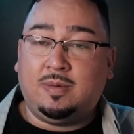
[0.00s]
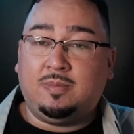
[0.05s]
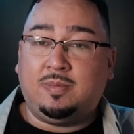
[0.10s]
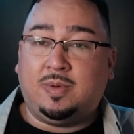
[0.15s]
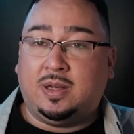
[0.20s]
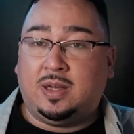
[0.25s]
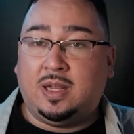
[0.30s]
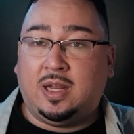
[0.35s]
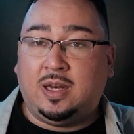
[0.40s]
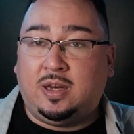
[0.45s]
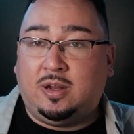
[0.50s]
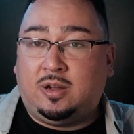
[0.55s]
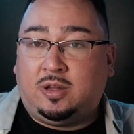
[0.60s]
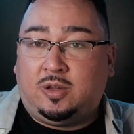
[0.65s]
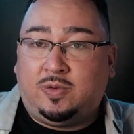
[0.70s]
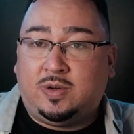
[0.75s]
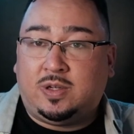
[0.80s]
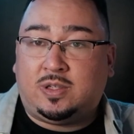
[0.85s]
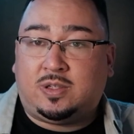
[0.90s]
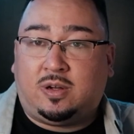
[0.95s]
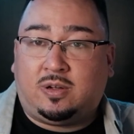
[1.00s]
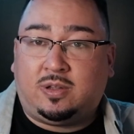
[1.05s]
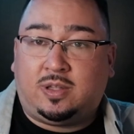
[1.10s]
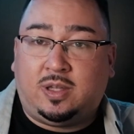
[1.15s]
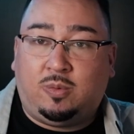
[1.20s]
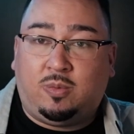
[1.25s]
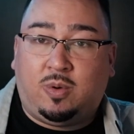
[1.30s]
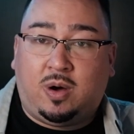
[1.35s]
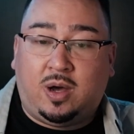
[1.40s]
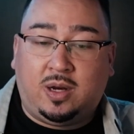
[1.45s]
It didn't yield the result he
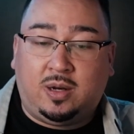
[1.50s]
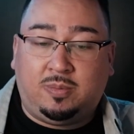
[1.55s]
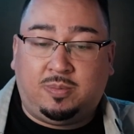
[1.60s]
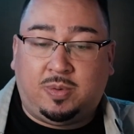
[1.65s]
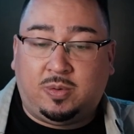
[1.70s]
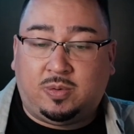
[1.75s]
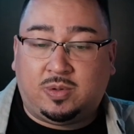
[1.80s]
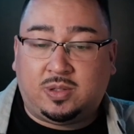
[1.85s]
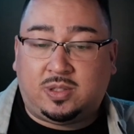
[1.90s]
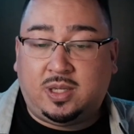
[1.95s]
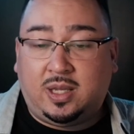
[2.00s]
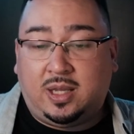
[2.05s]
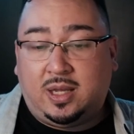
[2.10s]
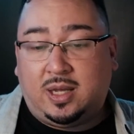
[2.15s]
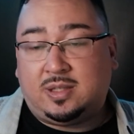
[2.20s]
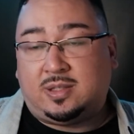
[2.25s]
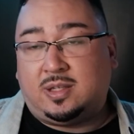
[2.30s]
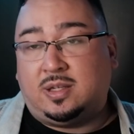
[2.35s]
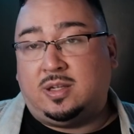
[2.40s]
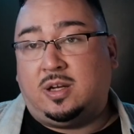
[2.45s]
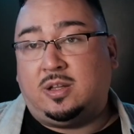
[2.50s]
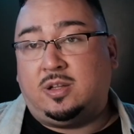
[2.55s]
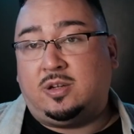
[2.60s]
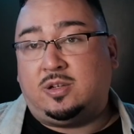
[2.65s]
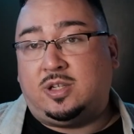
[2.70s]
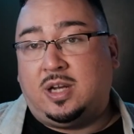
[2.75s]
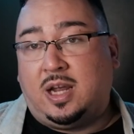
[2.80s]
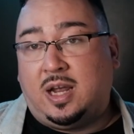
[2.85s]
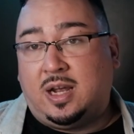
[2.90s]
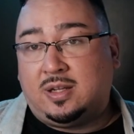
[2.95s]
wanted, but we'll see. He has another
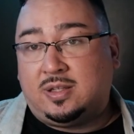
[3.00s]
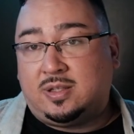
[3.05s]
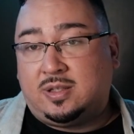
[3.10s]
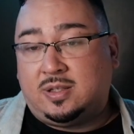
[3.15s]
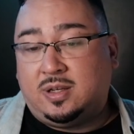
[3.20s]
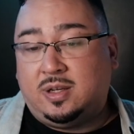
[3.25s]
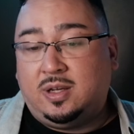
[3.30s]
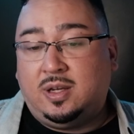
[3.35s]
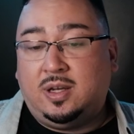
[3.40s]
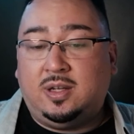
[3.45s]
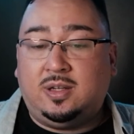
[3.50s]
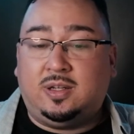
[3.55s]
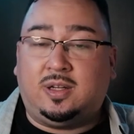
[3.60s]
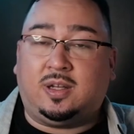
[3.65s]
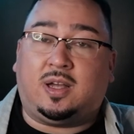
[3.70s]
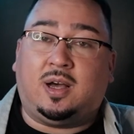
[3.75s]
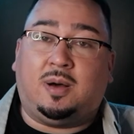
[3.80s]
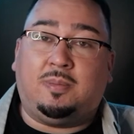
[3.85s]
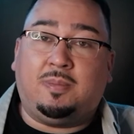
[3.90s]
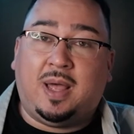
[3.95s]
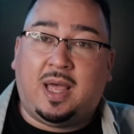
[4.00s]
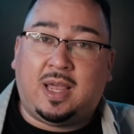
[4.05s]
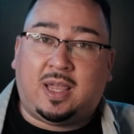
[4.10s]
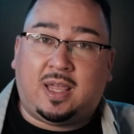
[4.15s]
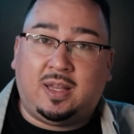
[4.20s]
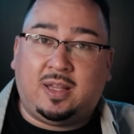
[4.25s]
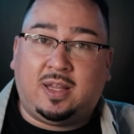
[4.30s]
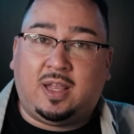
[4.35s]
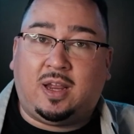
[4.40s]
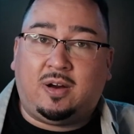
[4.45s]
chance to come back
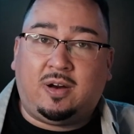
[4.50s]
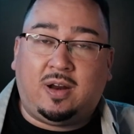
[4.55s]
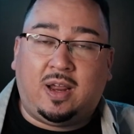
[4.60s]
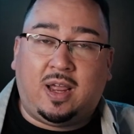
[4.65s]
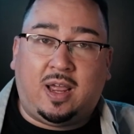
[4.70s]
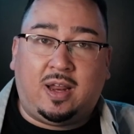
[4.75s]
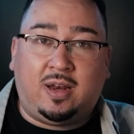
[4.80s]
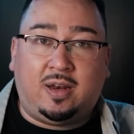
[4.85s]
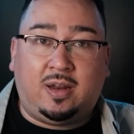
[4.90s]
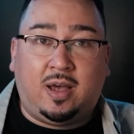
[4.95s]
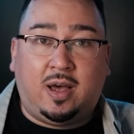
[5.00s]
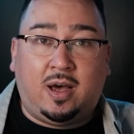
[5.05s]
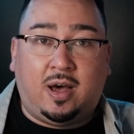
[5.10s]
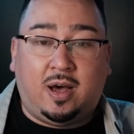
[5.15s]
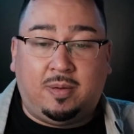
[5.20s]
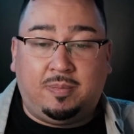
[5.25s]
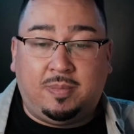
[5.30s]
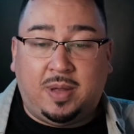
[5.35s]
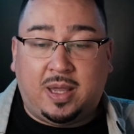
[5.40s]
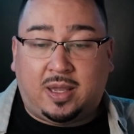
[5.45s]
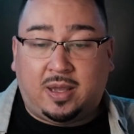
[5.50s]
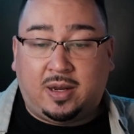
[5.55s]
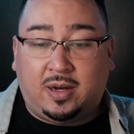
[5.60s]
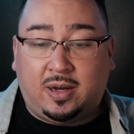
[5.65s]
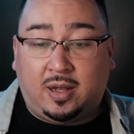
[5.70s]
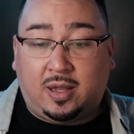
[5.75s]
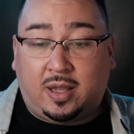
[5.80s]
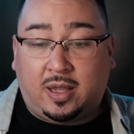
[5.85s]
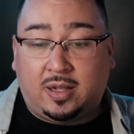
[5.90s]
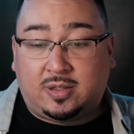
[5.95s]
in there and make it
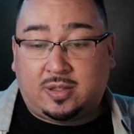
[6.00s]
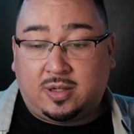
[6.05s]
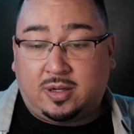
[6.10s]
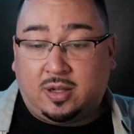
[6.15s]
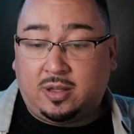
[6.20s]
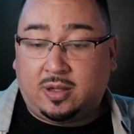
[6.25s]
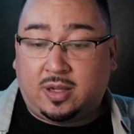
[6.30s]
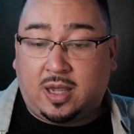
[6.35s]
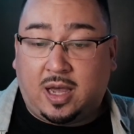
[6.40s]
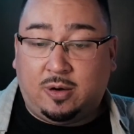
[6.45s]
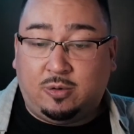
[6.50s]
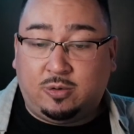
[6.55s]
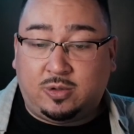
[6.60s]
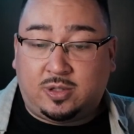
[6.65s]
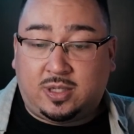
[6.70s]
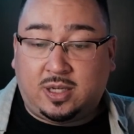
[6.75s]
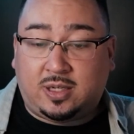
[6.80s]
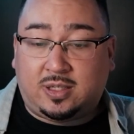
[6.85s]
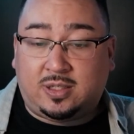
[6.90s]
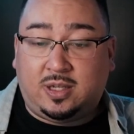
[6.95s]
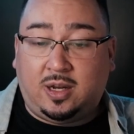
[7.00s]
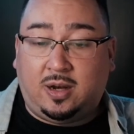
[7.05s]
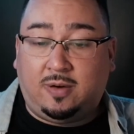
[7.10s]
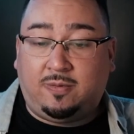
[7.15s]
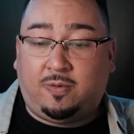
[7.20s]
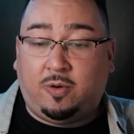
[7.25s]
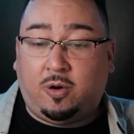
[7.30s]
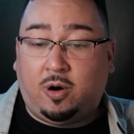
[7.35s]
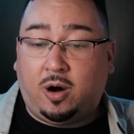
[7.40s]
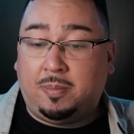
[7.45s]
against another guy who's
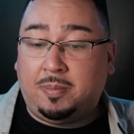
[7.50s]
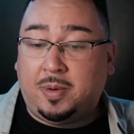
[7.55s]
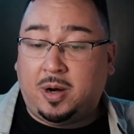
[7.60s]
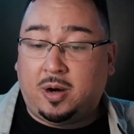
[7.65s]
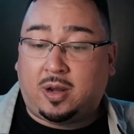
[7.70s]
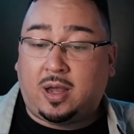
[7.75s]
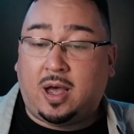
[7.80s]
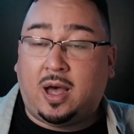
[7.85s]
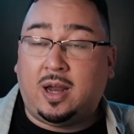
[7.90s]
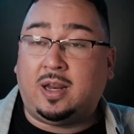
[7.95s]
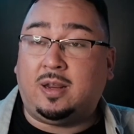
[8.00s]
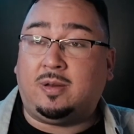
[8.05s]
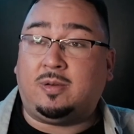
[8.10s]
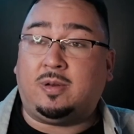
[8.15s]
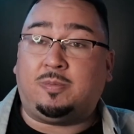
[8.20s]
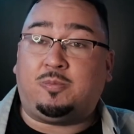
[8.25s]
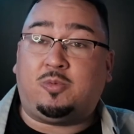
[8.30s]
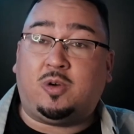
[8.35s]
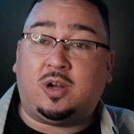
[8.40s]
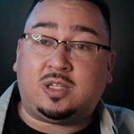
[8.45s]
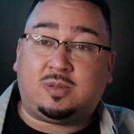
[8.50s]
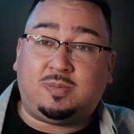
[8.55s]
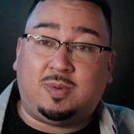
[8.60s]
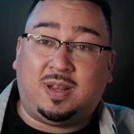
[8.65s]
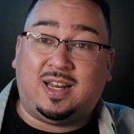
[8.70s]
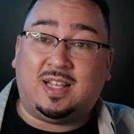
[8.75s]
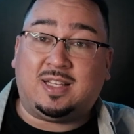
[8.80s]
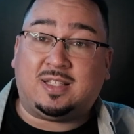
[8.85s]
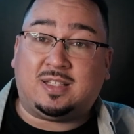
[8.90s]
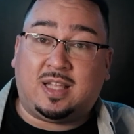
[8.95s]
16-4. Americana impressed me
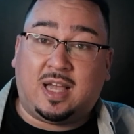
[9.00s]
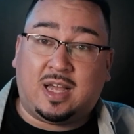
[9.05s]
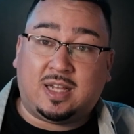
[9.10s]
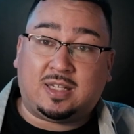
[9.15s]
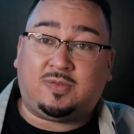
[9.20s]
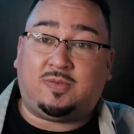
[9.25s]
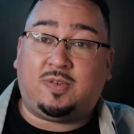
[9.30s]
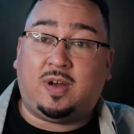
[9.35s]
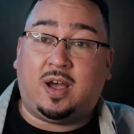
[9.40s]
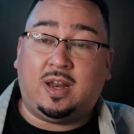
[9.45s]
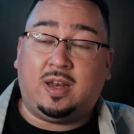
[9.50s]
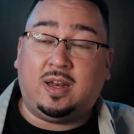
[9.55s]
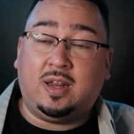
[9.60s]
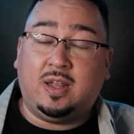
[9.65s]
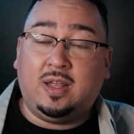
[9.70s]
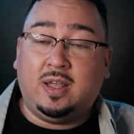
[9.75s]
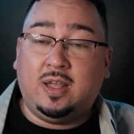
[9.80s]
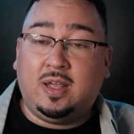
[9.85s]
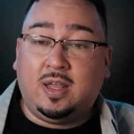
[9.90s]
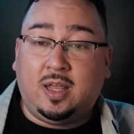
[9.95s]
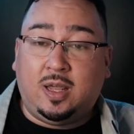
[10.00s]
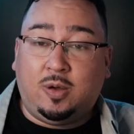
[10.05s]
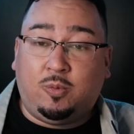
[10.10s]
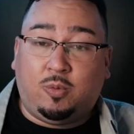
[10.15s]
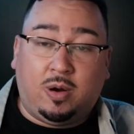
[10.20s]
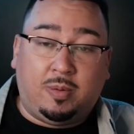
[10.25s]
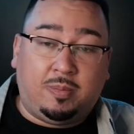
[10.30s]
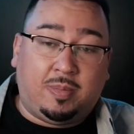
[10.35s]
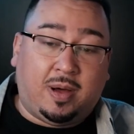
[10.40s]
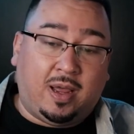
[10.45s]
in his last fight. He
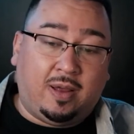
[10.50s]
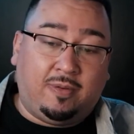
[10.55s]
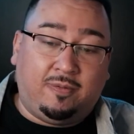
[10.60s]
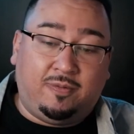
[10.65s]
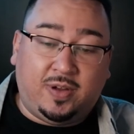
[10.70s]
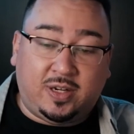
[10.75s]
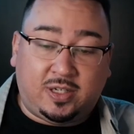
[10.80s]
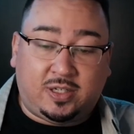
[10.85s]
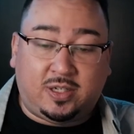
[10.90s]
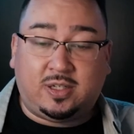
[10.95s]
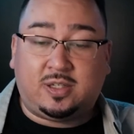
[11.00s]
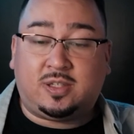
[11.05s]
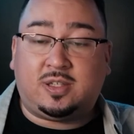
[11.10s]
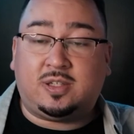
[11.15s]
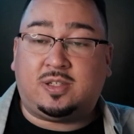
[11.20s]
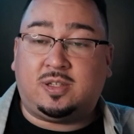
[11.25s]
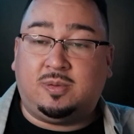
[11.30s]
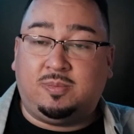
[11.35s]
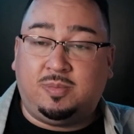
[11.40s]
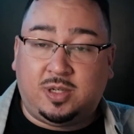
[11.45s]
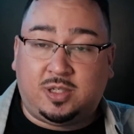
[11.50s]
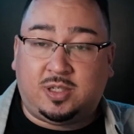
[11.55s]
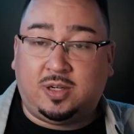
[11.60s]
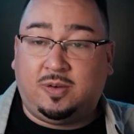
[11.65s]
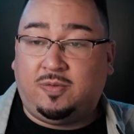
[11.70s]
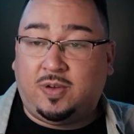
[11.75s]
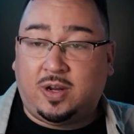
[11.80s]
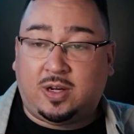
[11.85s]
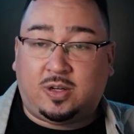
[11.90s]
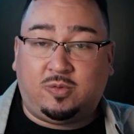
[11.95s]
won by a vicious
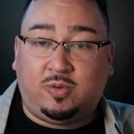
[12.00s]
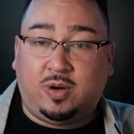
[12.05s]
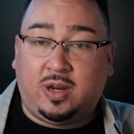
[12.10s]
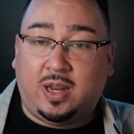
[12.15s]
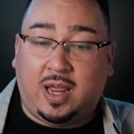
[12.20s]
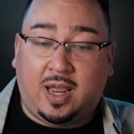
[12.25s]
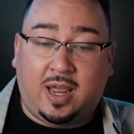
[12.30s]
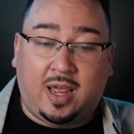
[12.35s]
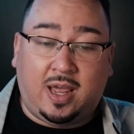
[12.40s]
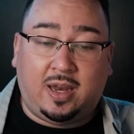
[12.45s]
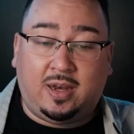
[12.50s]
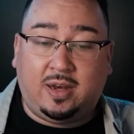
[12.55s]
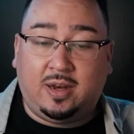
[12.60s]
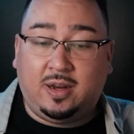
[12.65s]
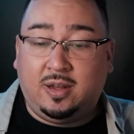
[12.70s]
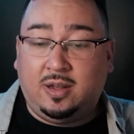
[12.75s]
submission victory, and